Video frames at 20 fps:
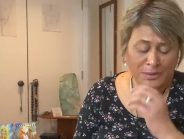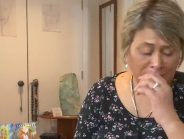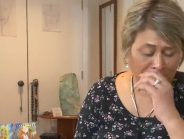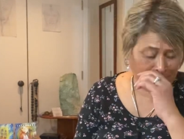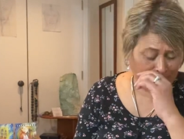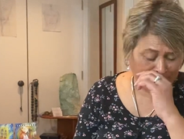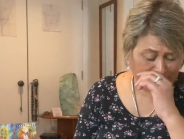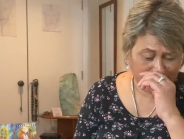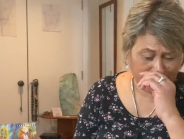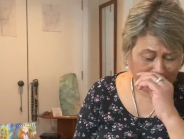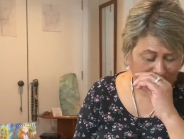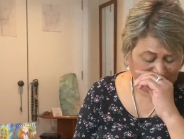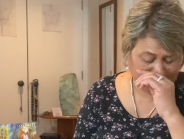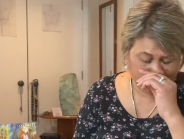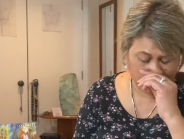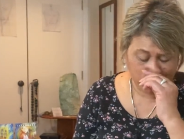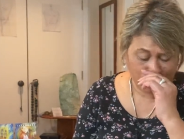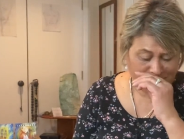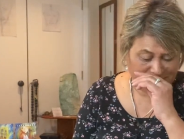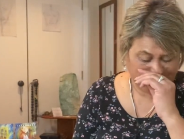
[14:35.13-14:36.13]
being
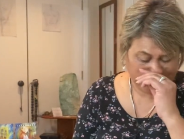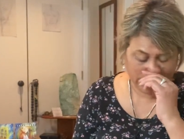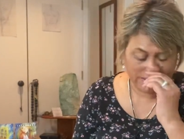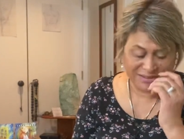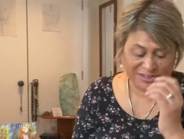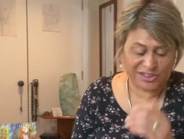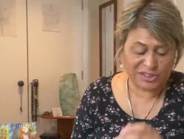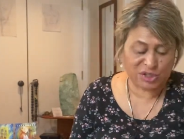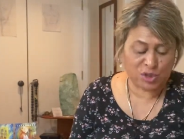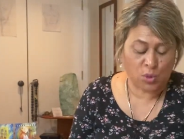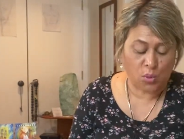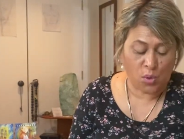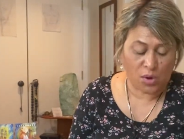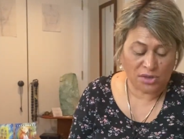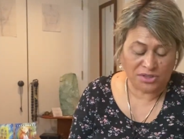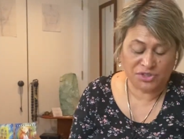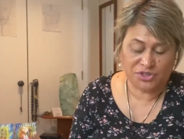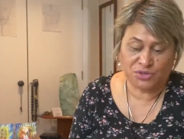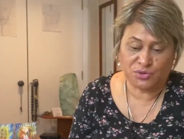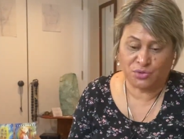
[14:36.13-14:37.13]
almost like
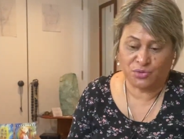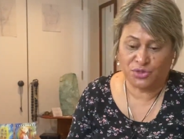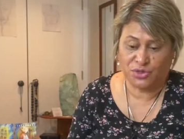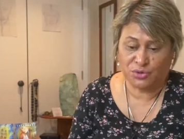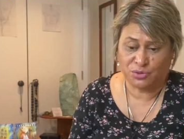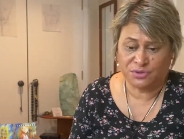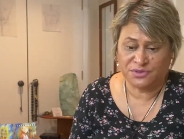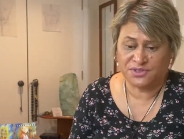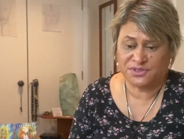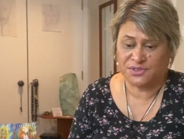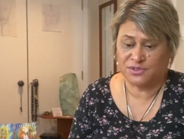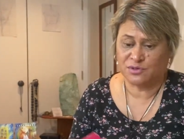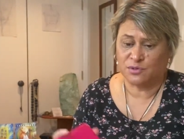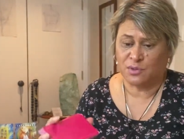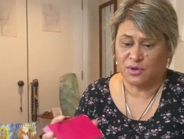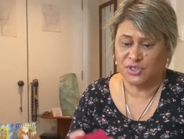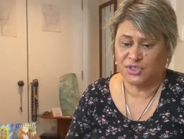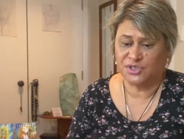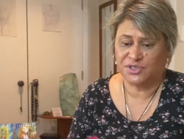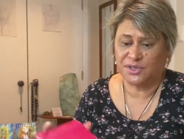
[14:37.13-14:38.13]
squashed, or thoughts
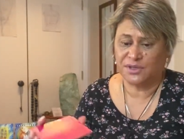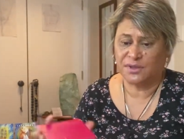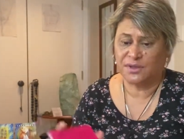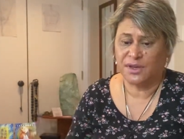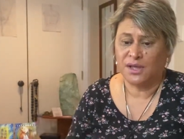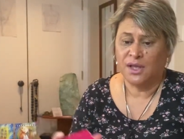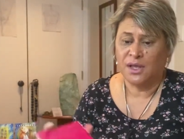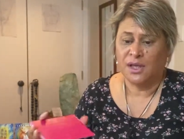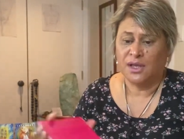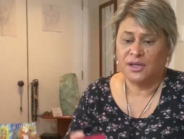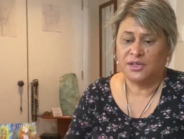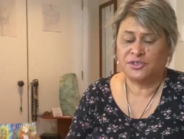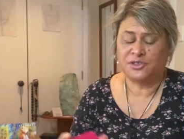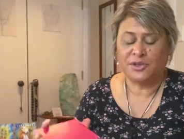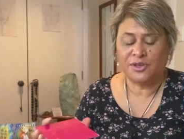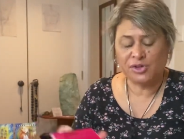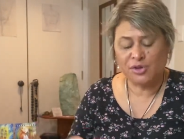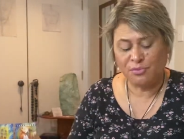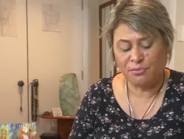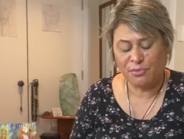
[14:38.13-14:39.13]
squashed. And it's
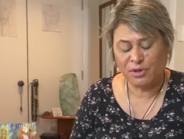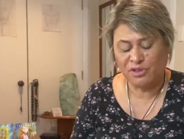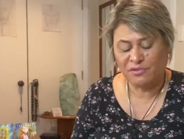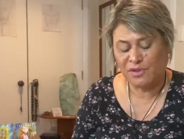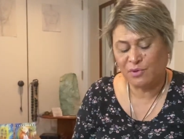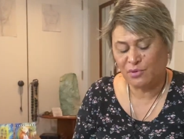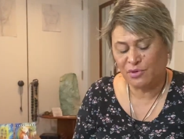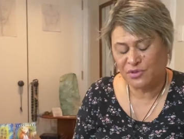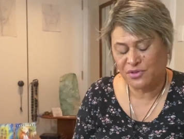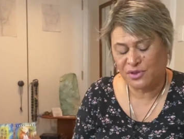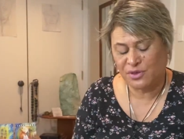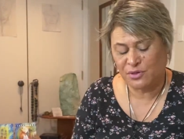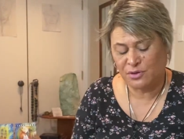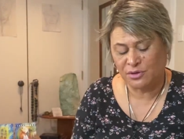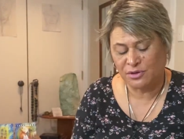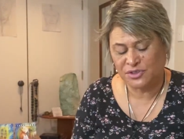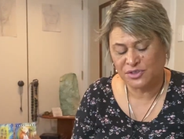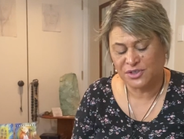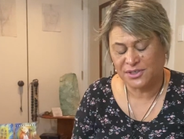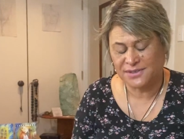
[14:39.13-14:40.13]
like you're moving with,
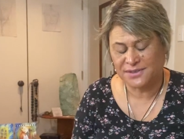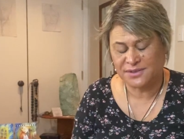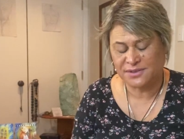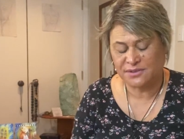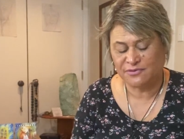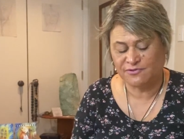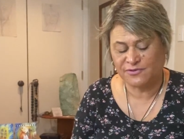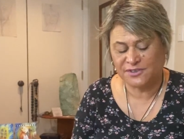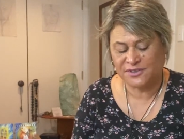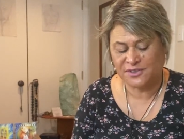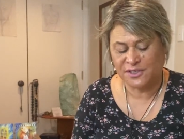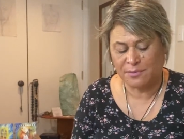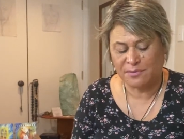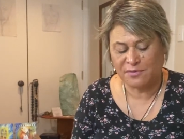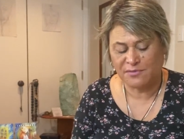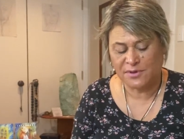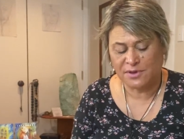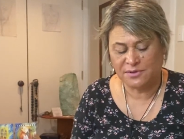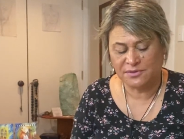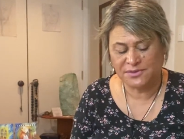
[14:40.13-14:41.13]
not just for some
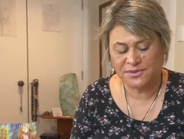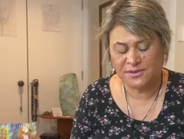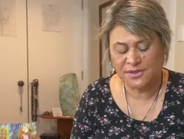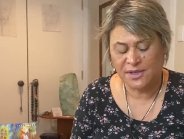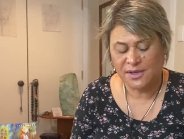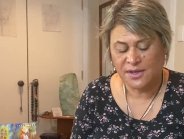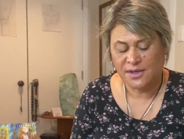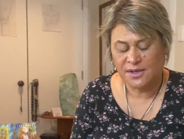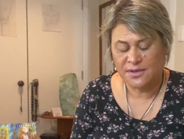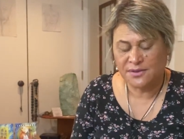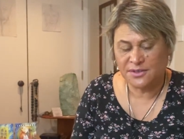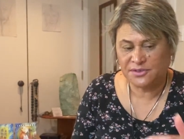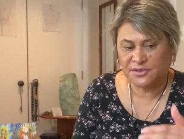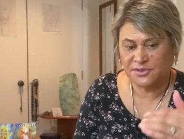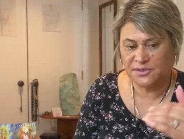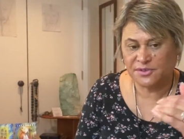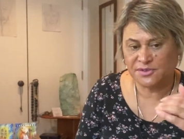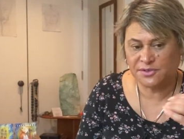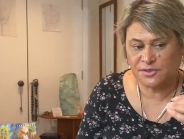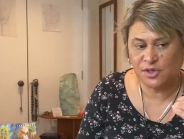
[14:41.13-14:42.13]
of you, this
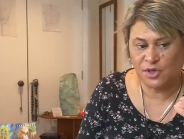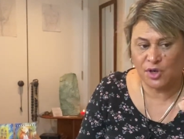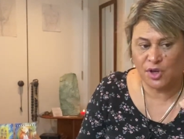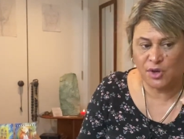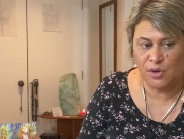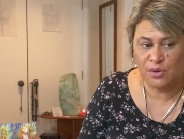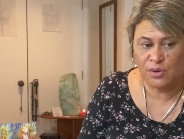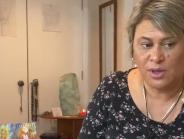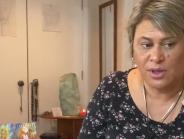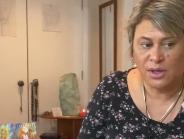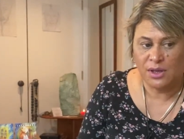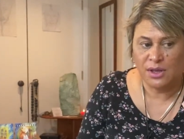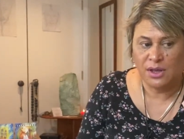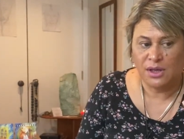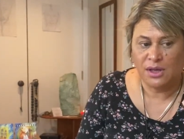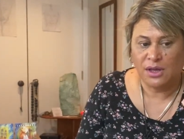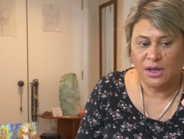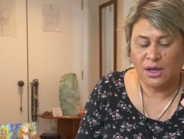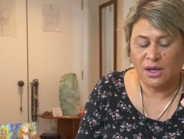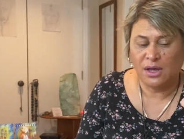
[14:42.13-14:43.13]
is
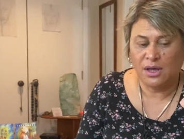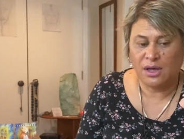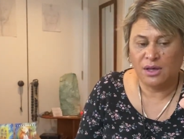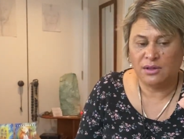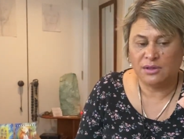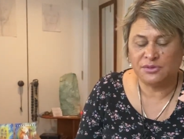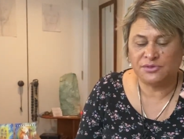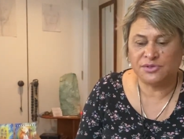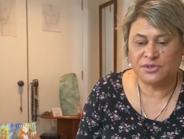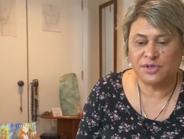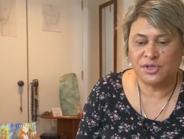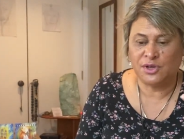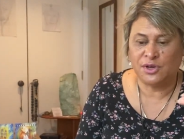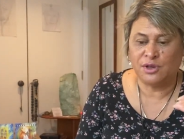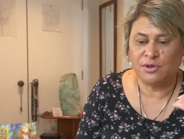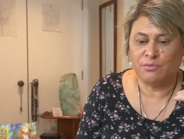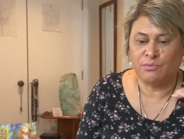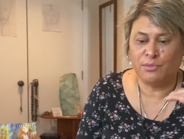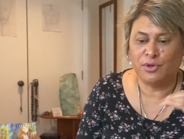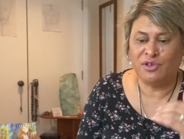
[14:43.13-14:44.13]
it's
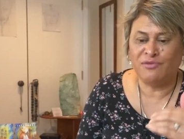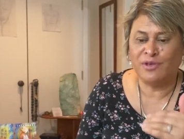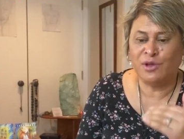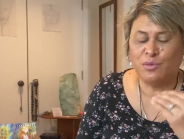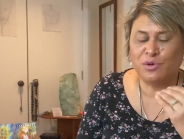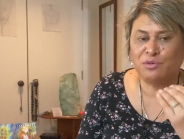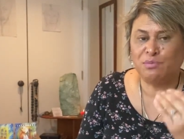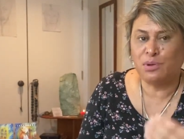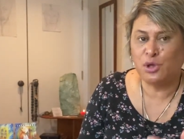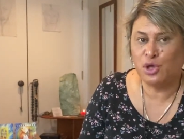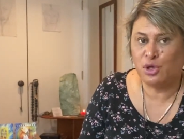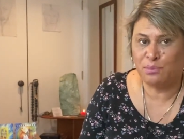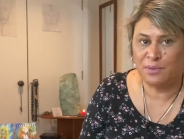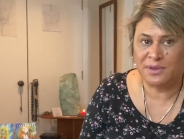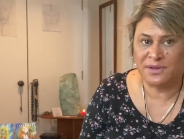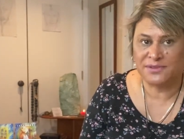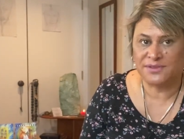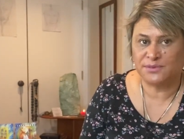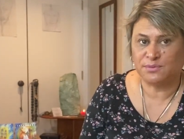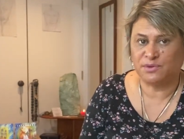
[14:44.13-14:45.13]
moving with
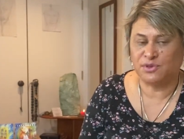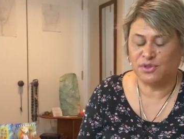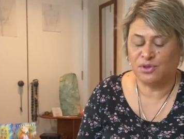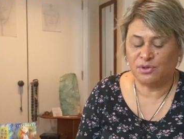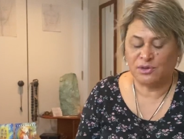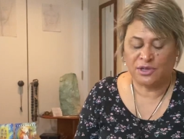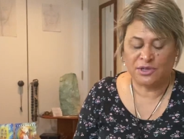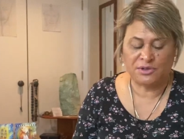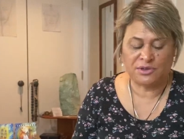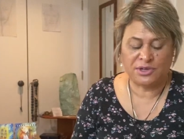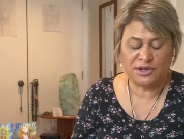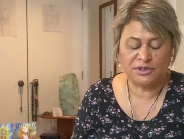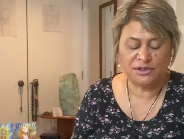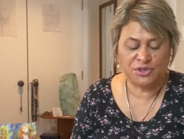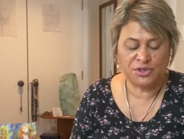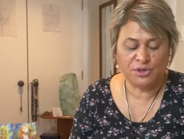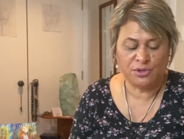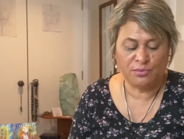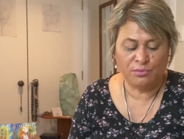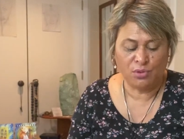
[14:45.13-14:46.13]
purpose,
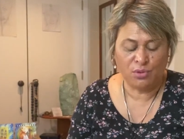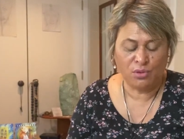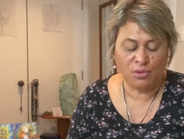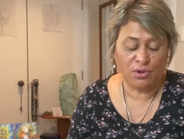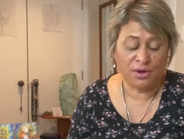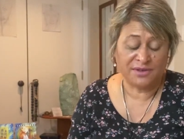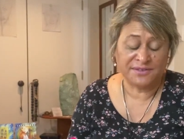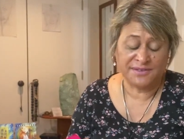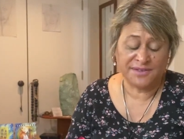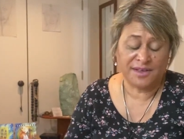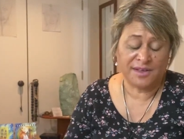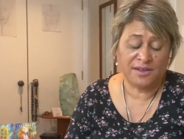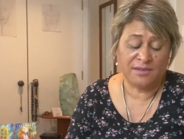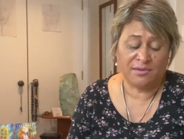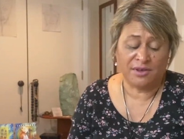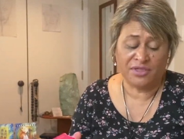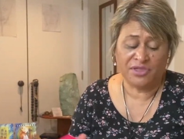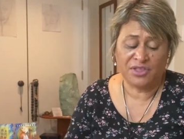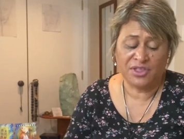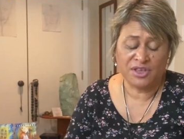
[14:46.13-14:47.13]
into more, I
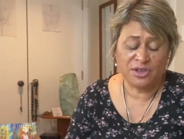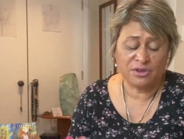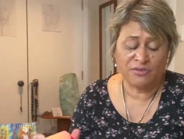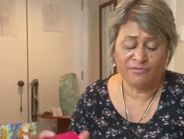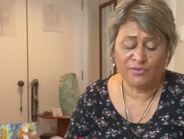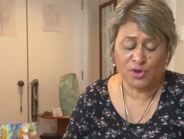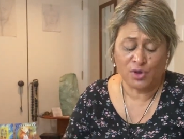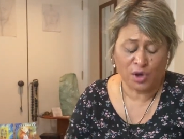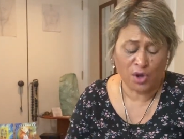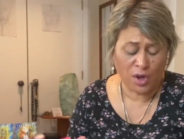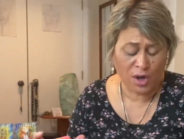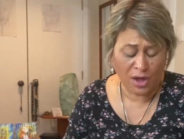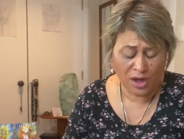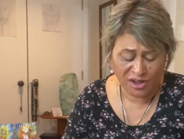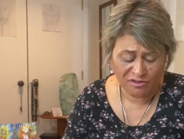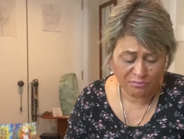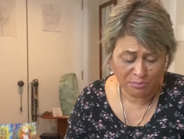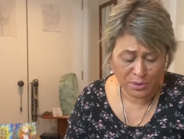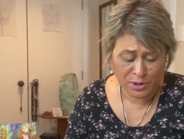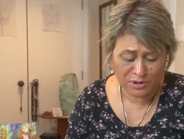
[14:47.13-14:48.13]
think of your
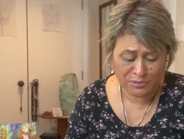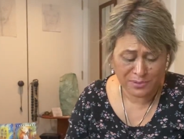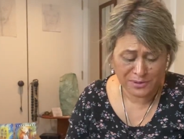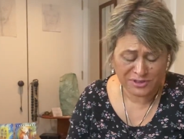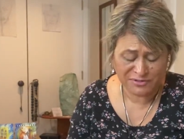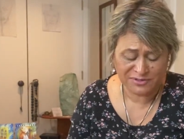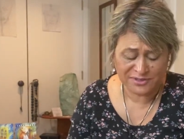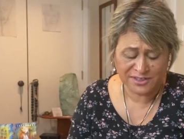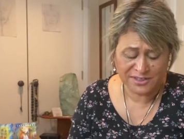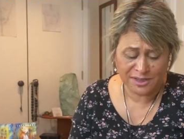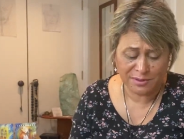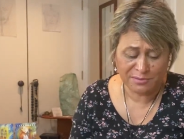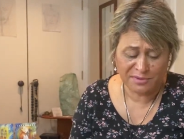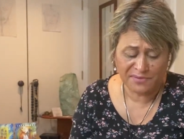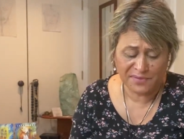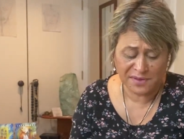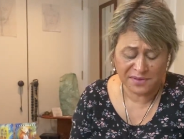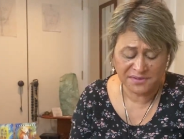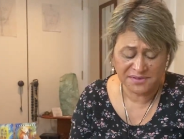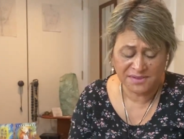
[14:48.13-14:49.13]
life purpose for some
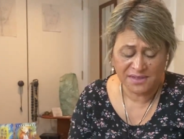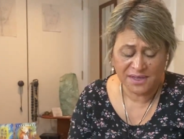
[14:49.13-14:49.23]
of you,